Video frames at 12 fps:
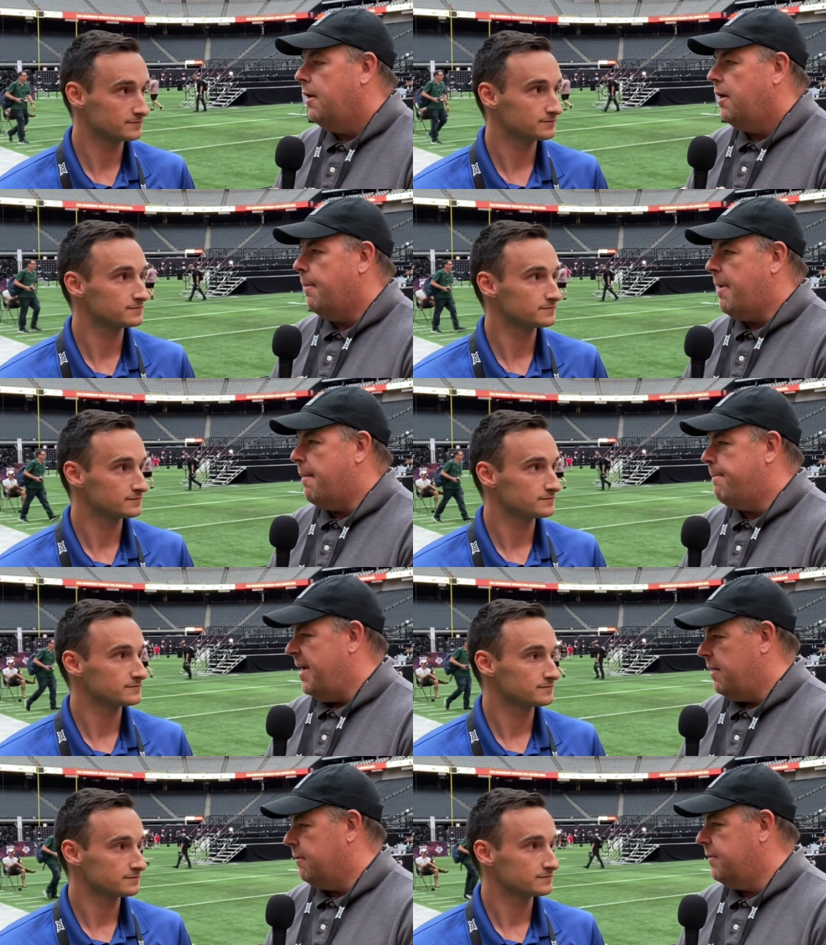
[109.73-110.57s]
Speaker 1: about
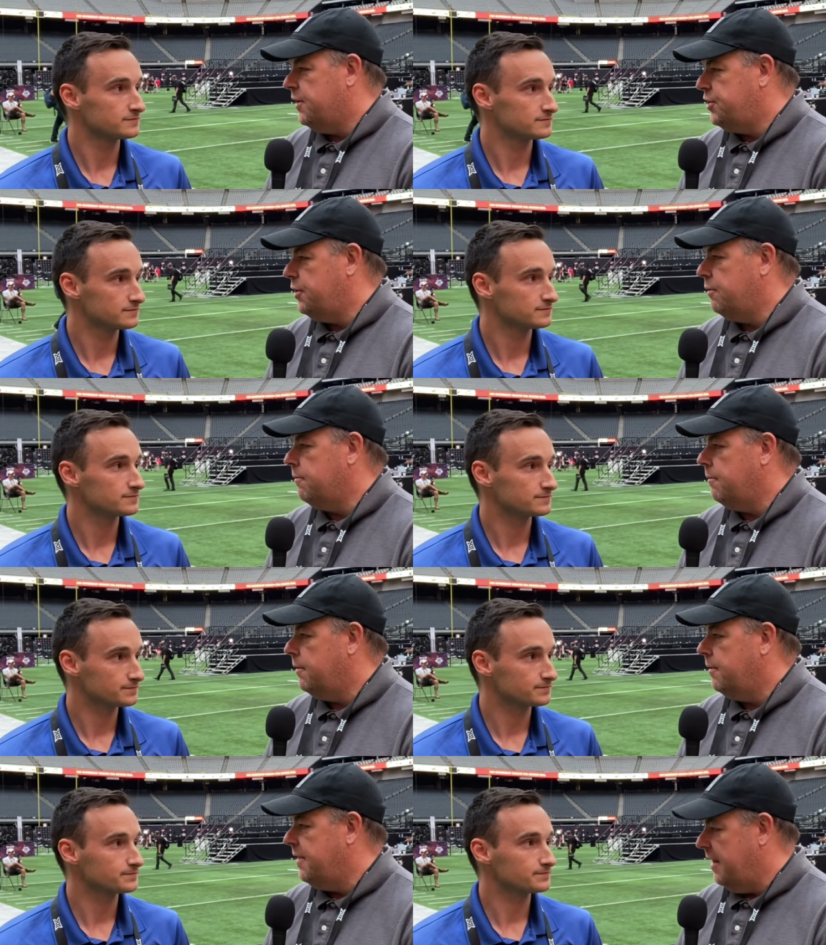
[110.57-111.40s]
Baylor this year
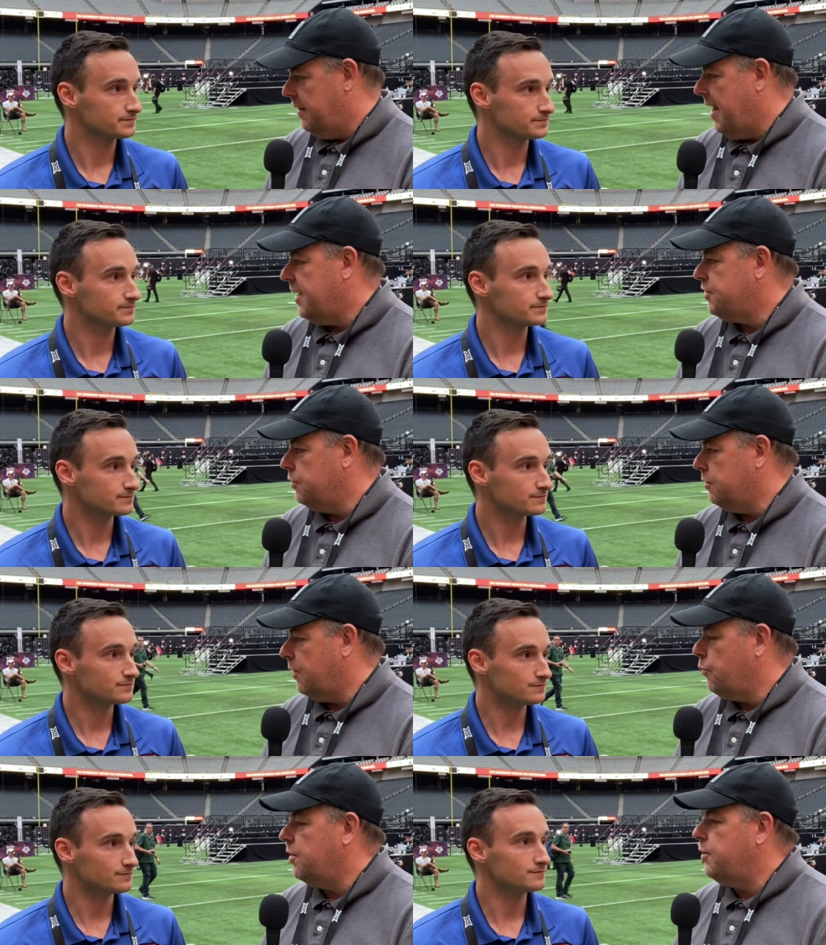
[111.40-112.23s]
than last year.
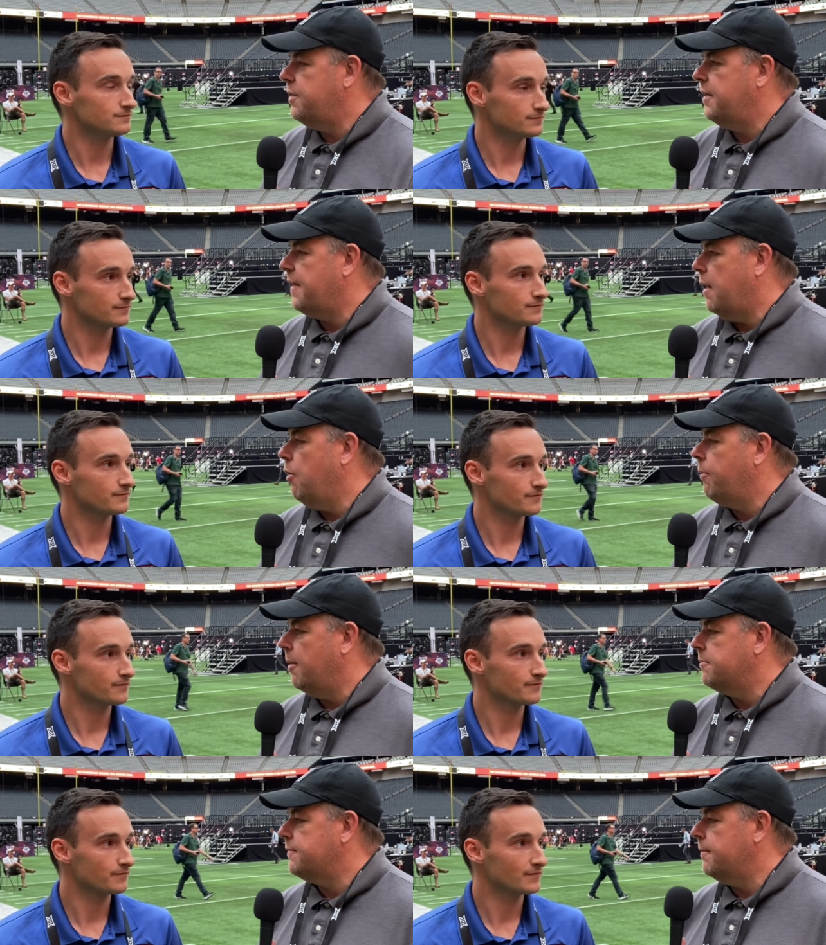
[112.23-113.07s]
Like, where do you think that hope
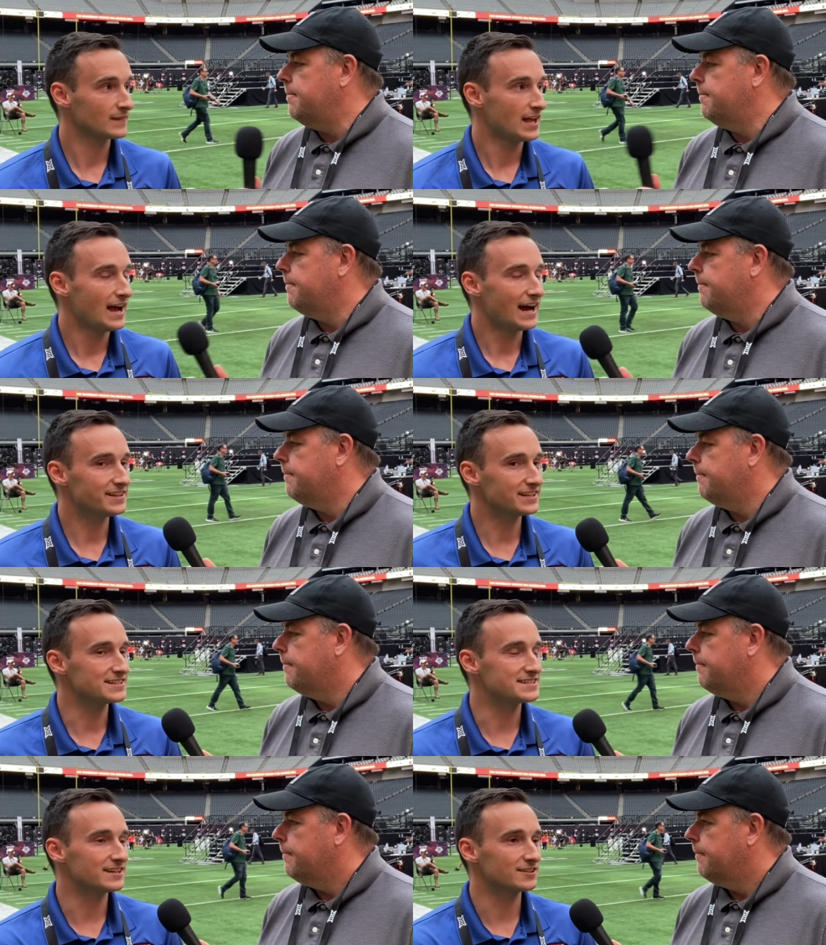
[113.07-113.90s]
comes from?
Speaker 2: I think
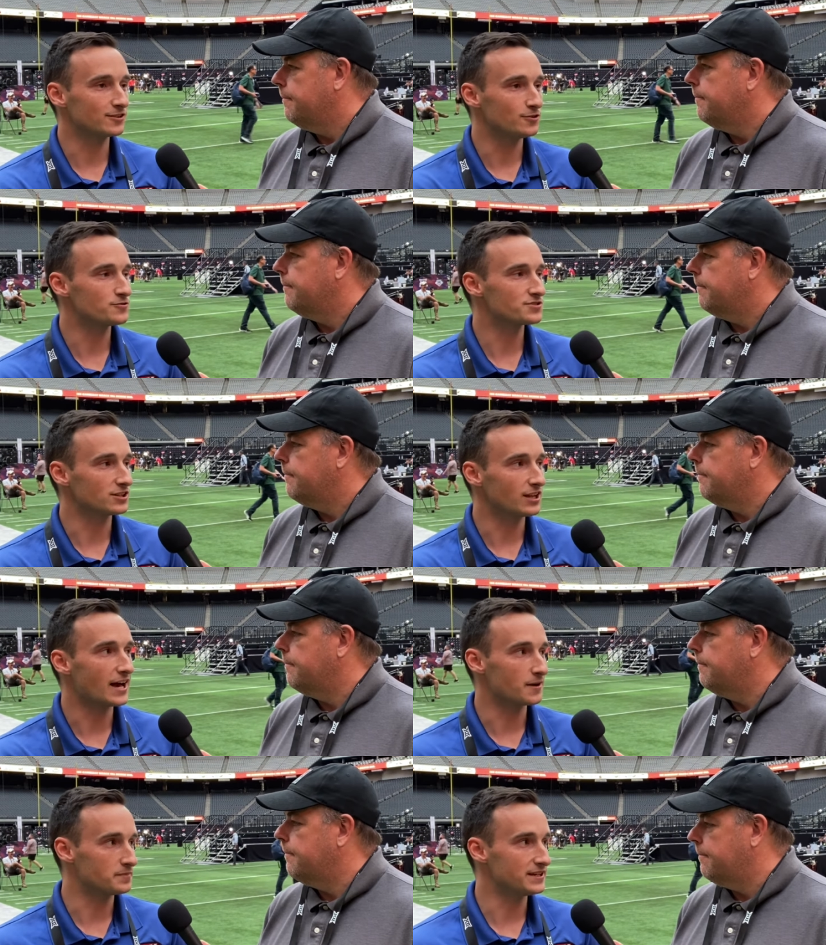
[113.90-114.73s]
they didn't lose a
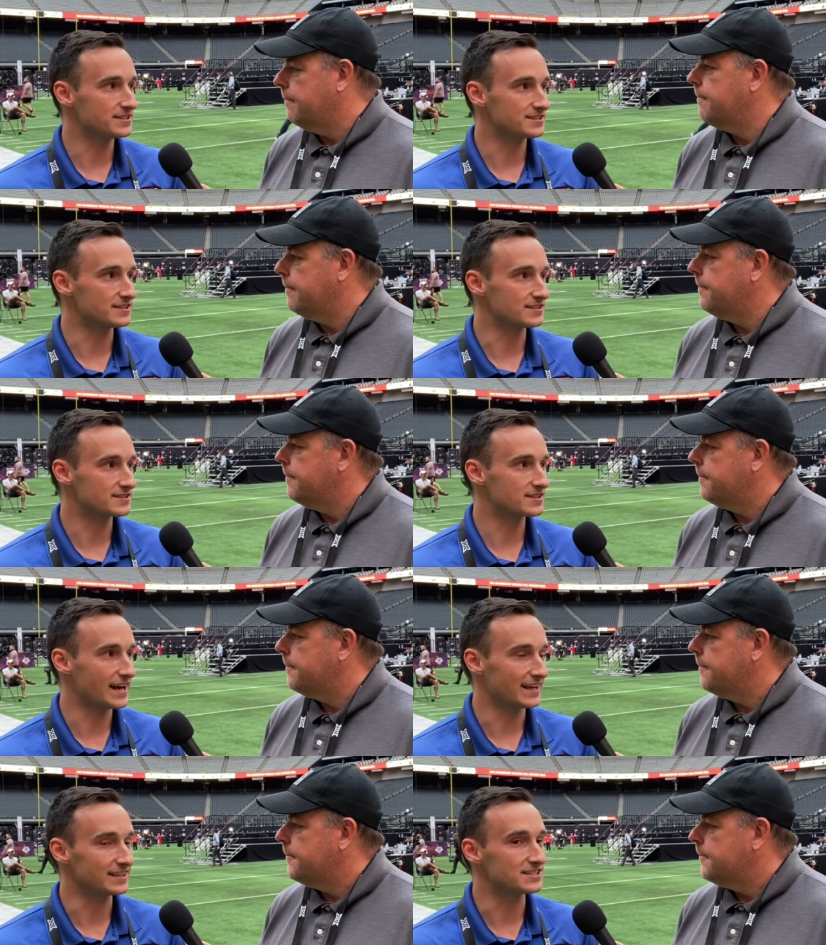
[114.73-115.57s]
lot of pieces,
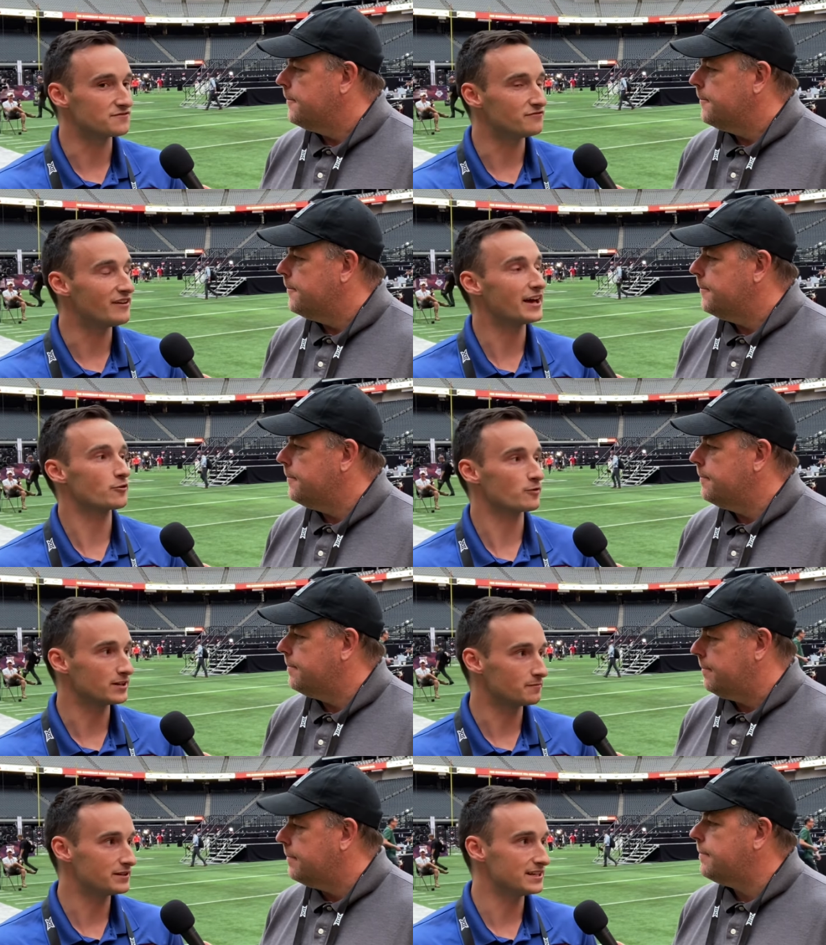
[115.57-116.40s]
at least
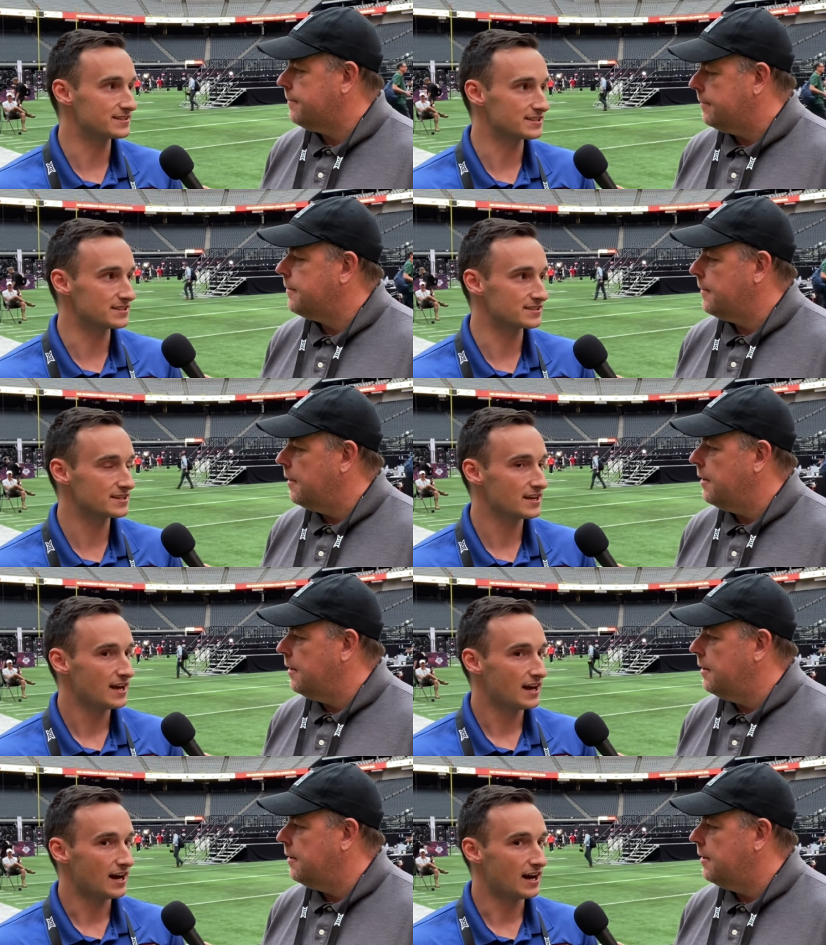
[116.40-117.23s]
veteran pieces,
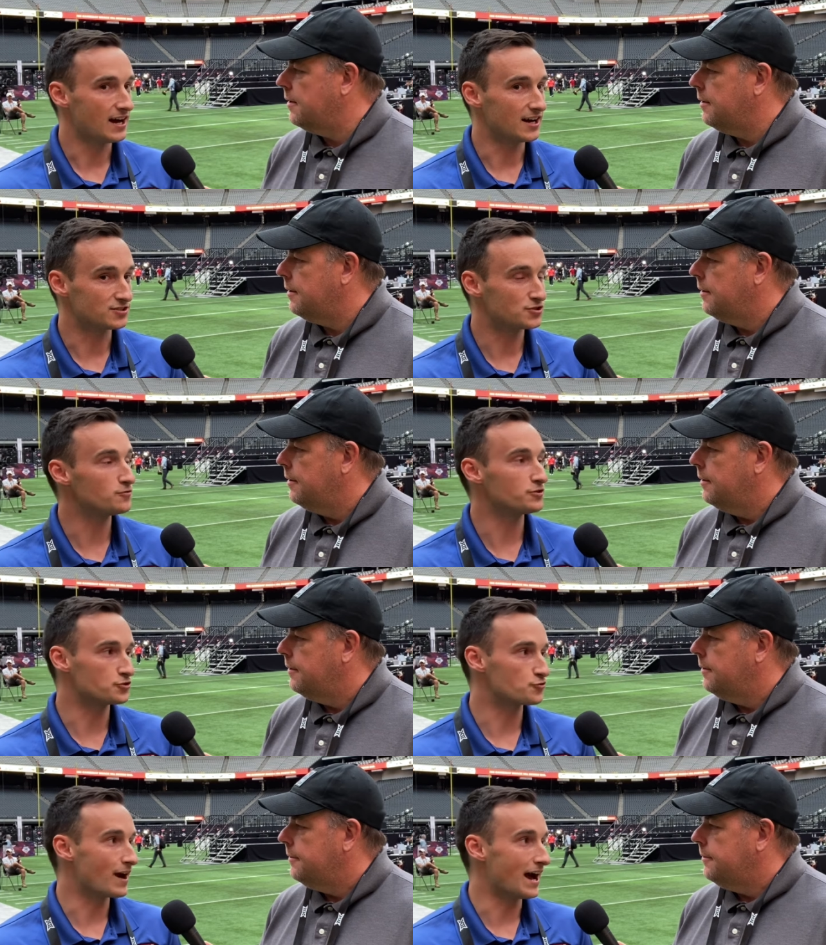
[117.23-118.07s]
mm-hmm. uh, to
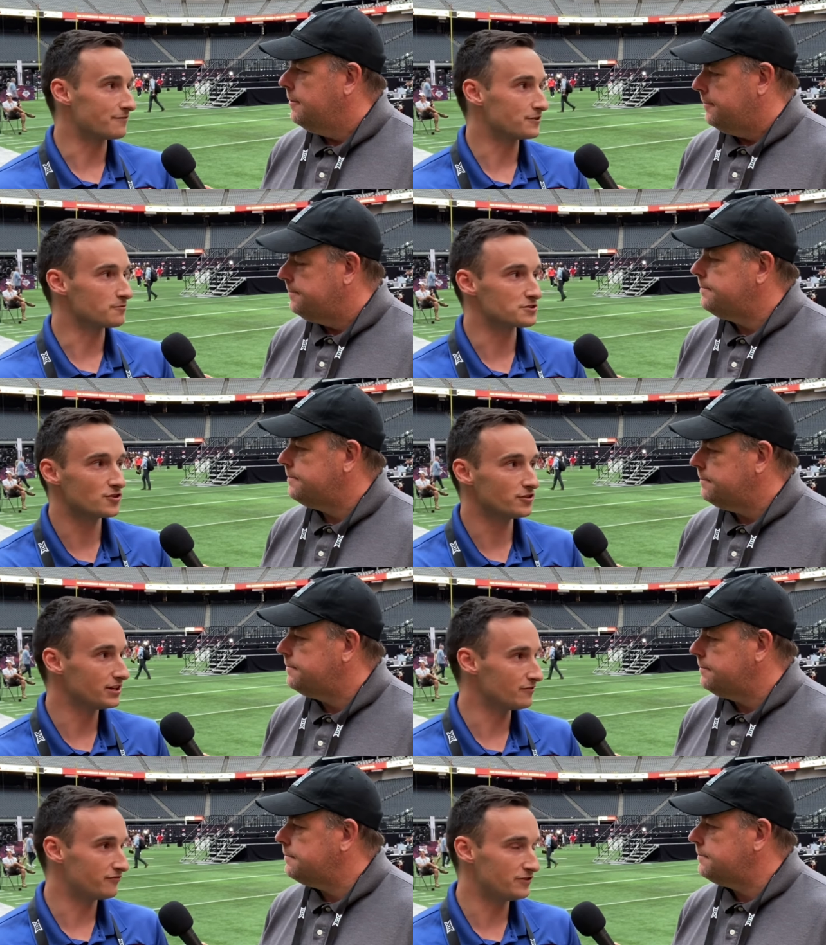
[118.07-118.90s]
the draft. There was
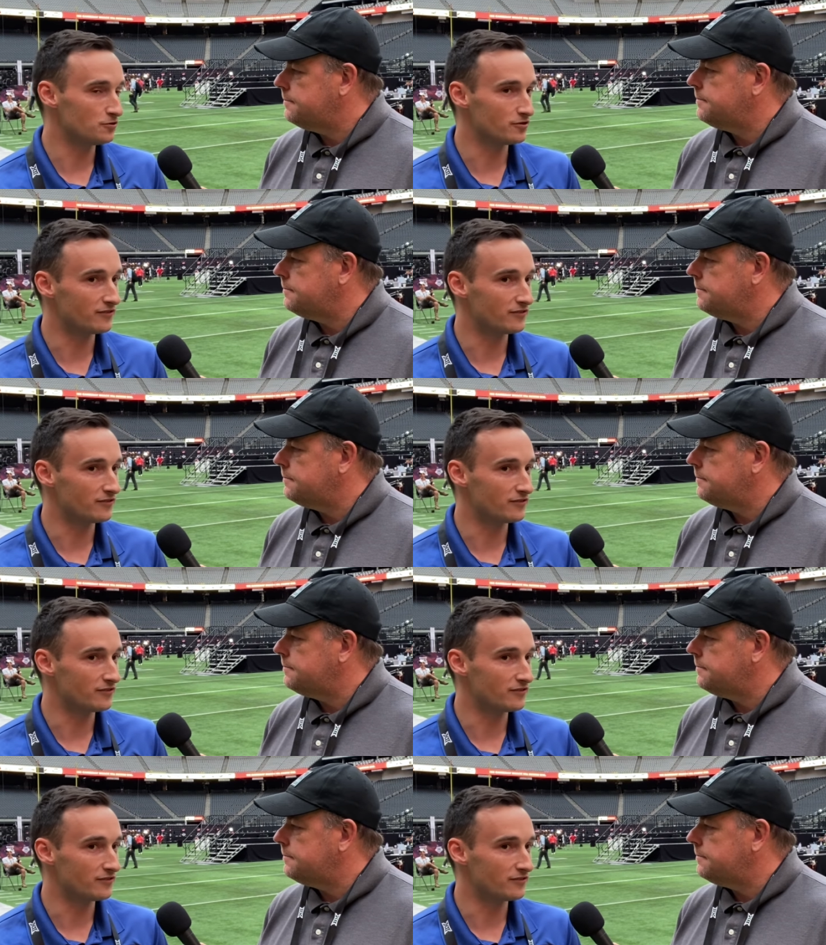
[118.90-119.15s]
only a few of